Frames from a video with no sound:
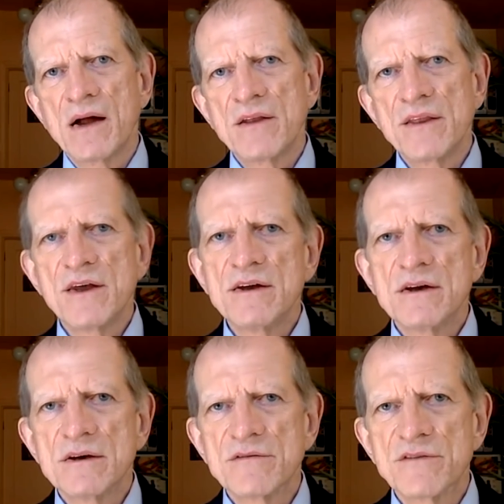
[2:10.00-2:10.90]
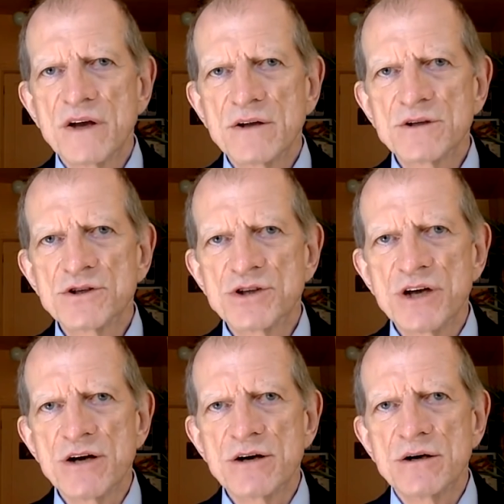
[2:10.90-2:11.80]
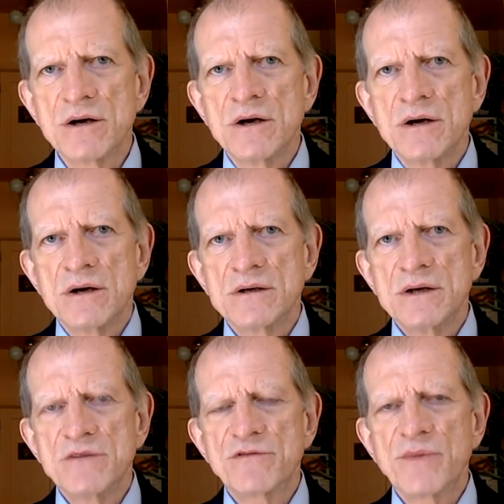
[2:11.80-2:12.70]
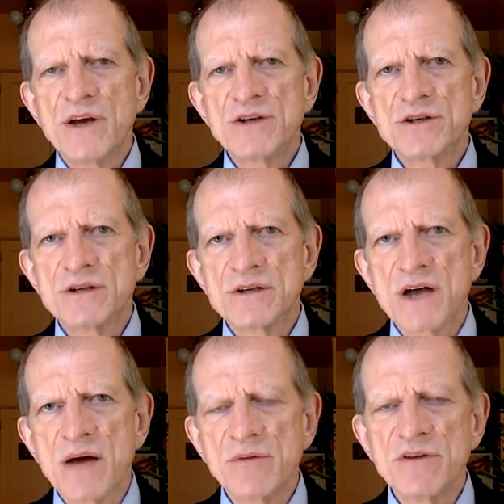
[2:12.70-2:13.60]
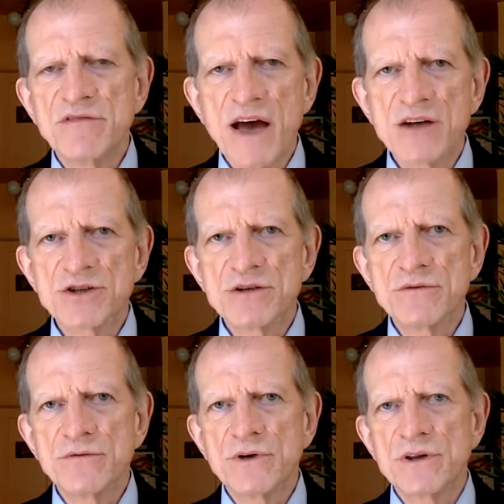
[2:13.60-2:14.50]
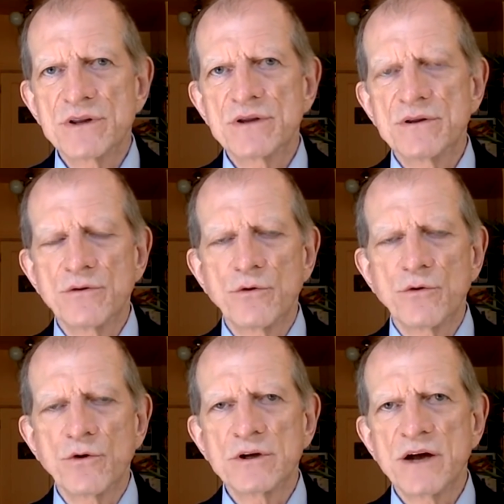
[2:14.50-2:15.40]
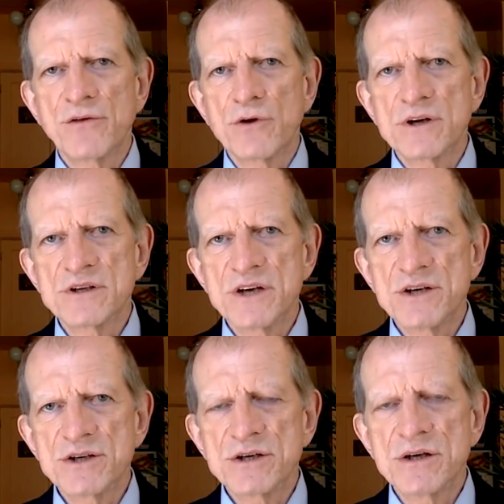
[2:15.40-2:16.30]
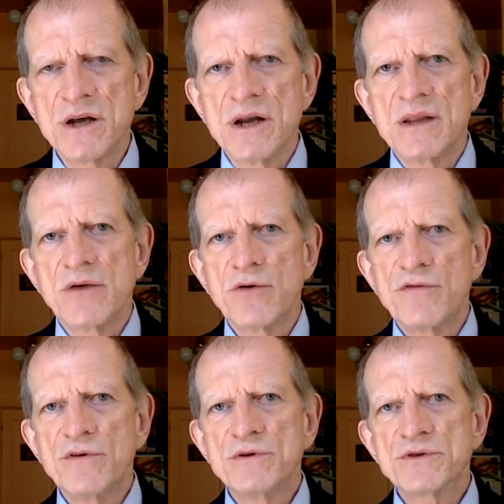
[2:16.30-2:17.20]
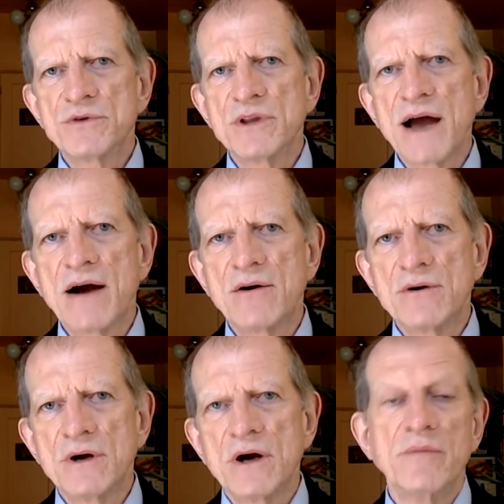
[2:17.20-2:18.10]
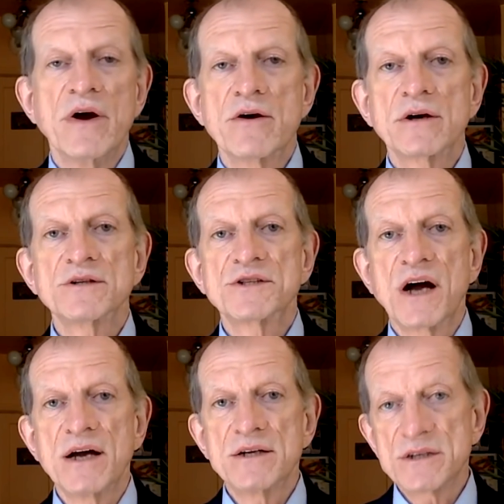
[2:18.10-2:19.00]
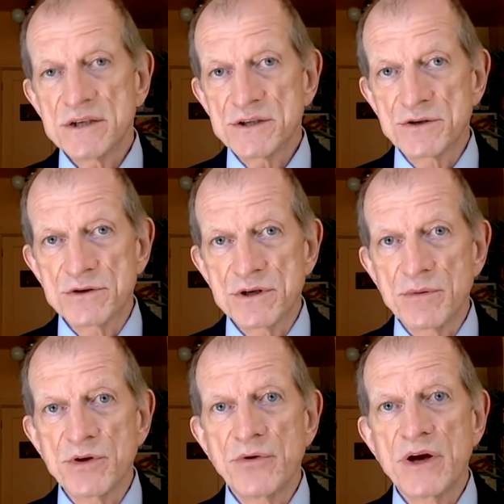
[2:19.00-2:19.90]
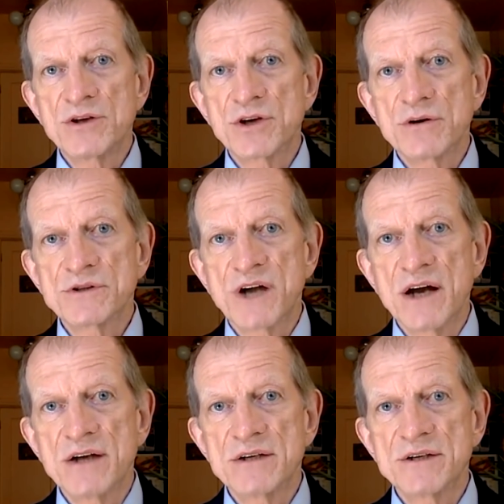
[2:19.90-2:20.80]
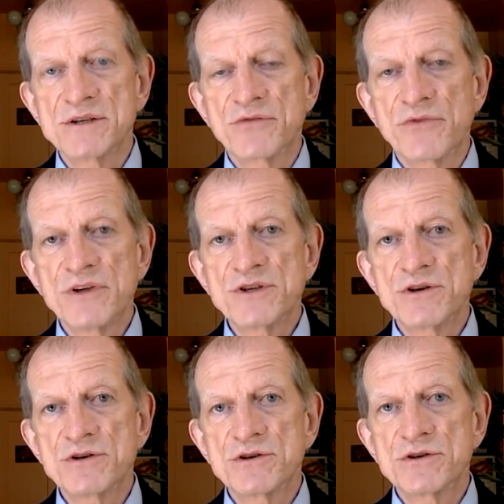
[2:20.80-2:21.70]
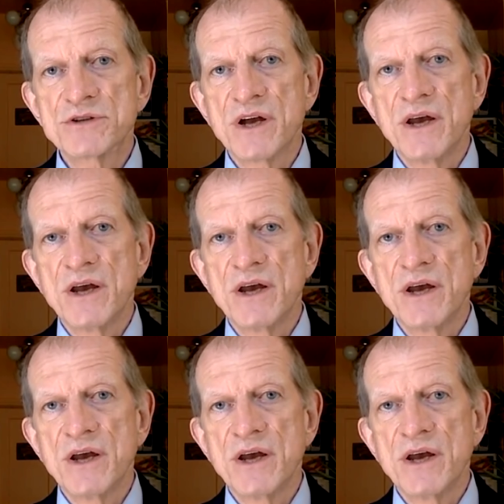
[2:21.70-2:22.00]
Then they failed to share information in a timely fashion with the World Health Organization. They refused to allow American scientists or WHO scientists and researchers